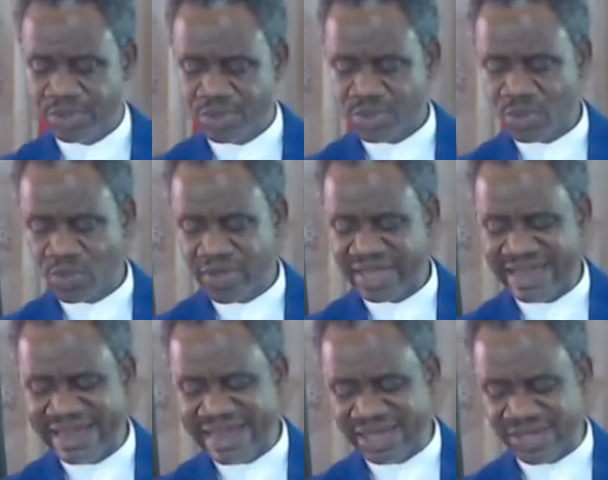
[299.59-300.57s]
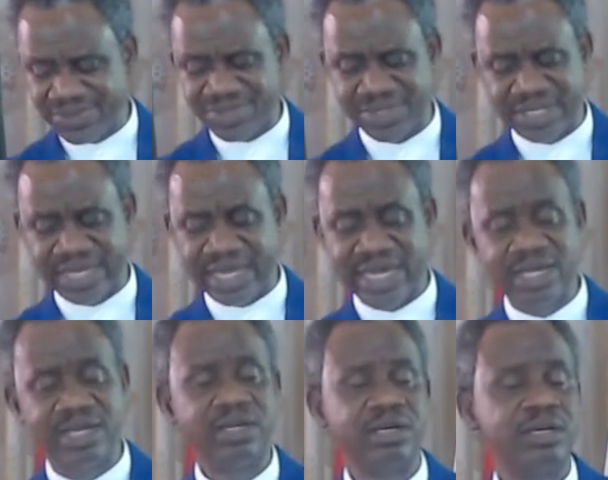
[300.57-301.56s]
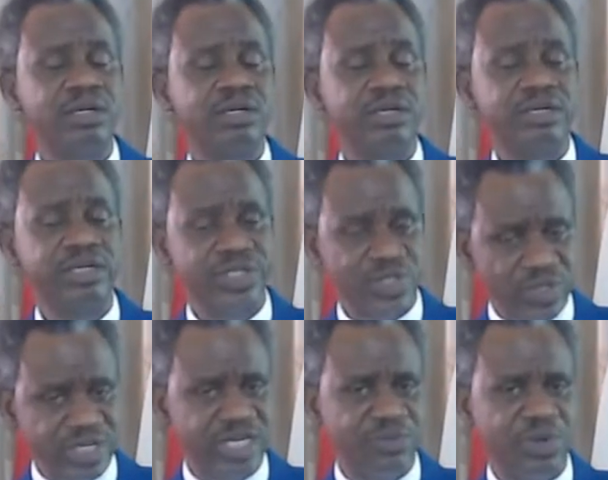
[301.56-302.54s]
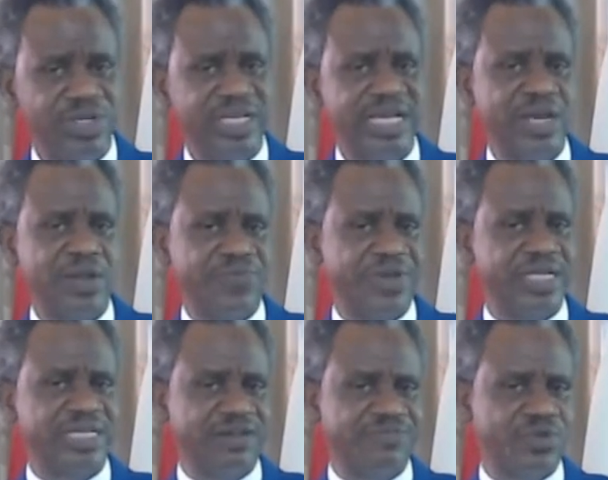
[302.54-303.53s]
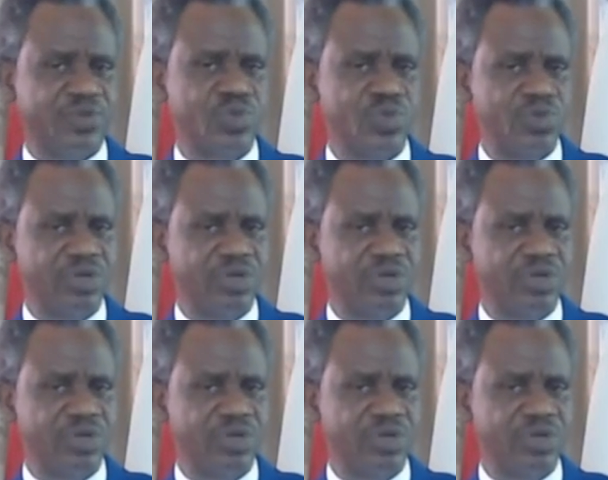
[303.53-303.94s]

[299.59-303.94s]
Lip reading: So health there is talking about the kind of health I've talked to you